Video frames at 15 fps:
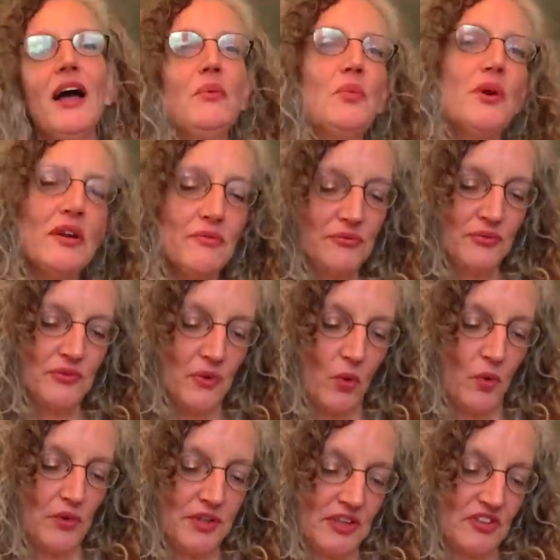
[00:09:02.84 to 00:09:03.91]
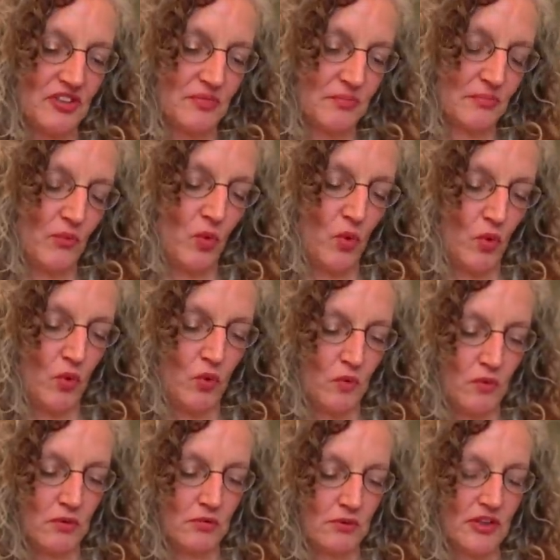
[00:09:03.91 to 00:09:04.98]
I would have thought it's
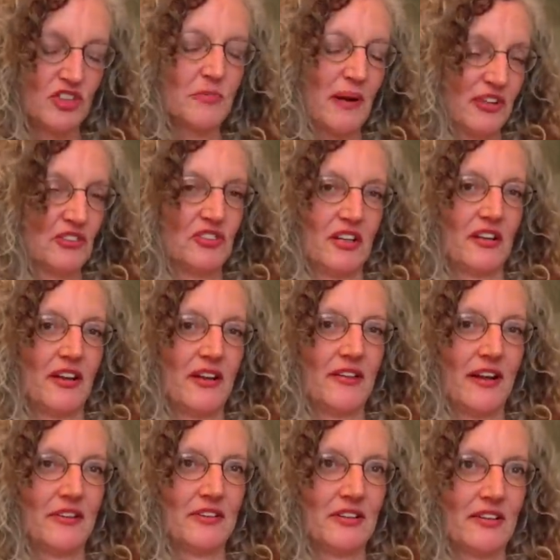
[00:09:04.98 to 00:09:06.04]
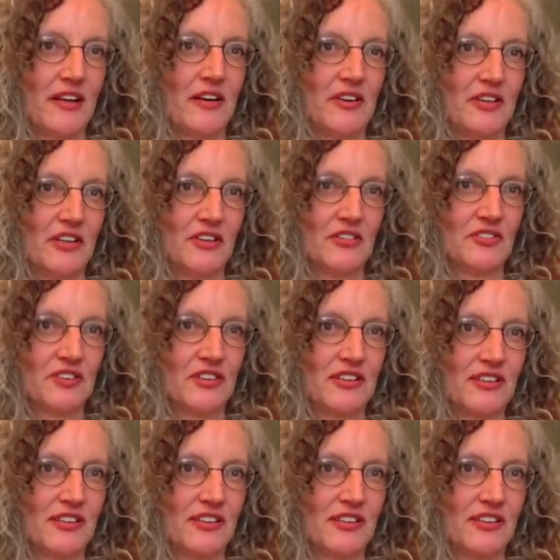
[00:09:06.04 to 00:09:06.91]
spicier than that, than it is.